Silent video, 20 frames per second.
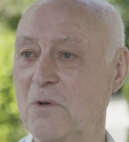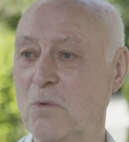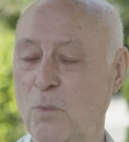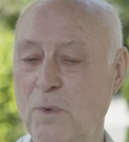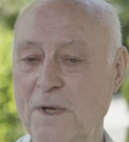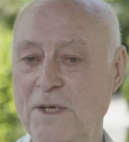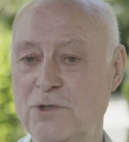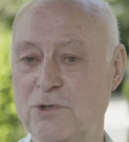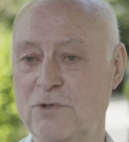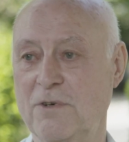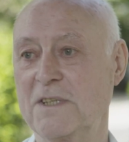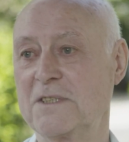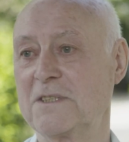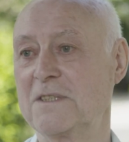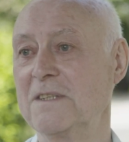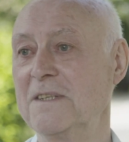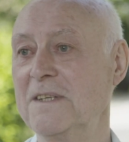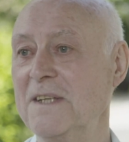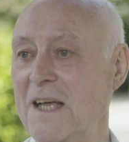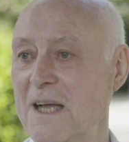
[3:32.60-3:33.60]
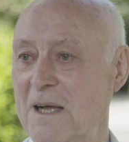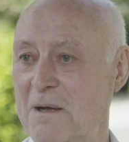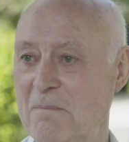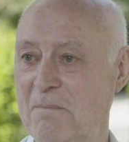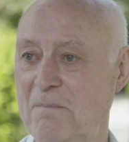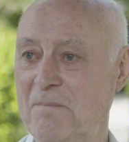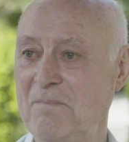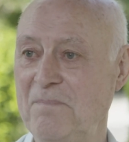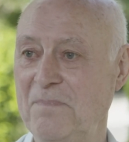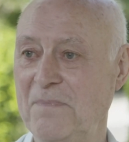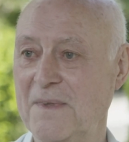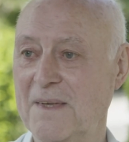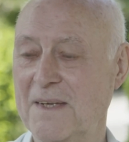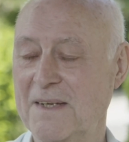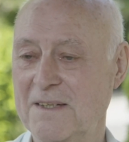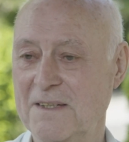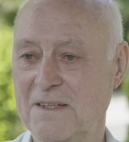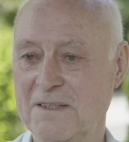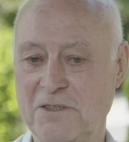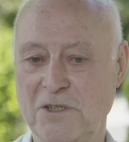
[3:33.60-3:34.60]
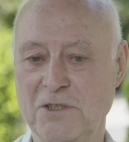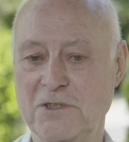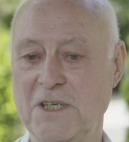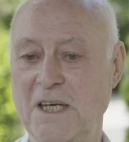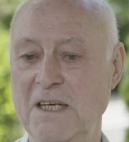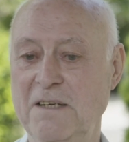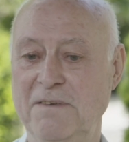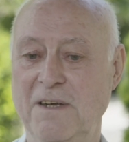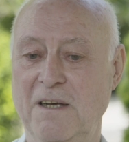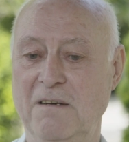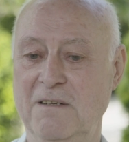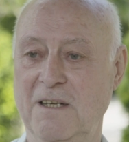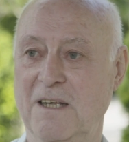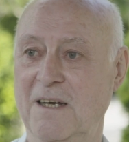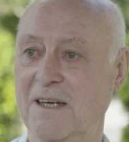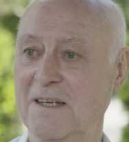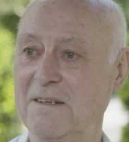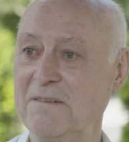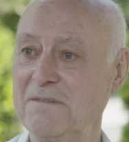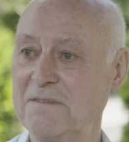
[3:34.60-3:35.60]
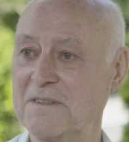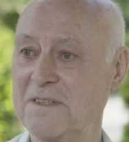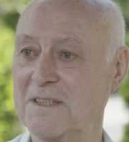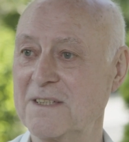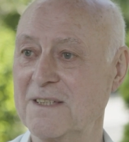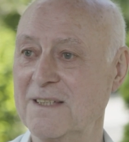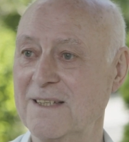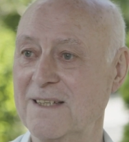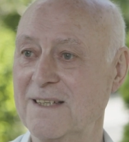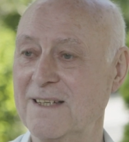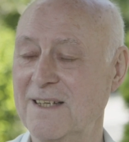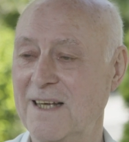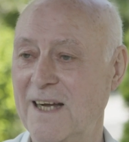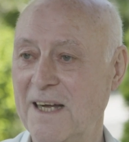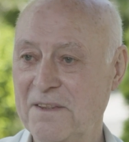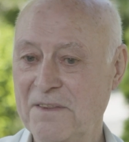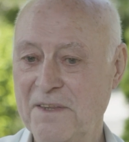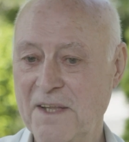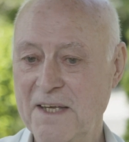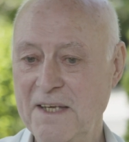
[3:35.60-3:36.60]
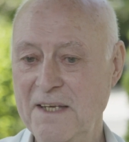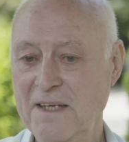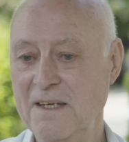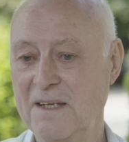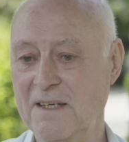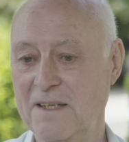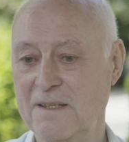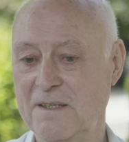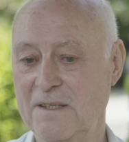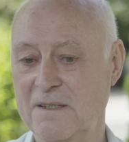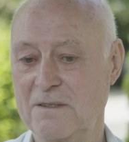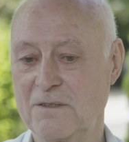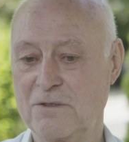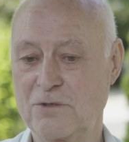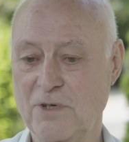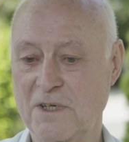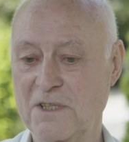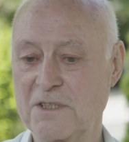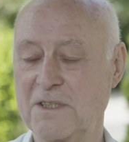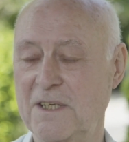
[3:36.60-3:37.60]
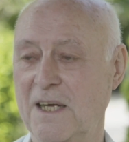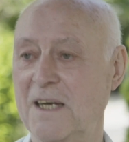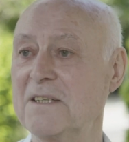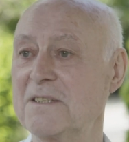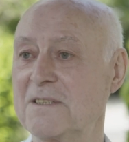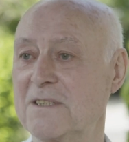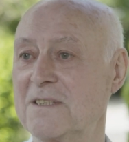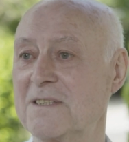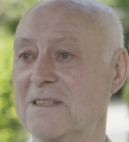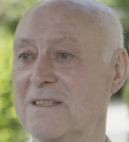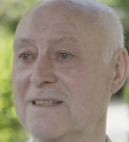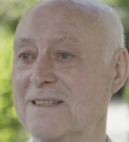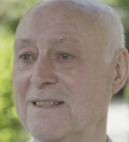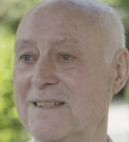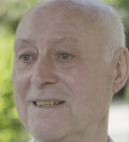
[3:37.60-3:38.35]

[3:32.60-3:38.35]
We trust them to save our lives, and they trust us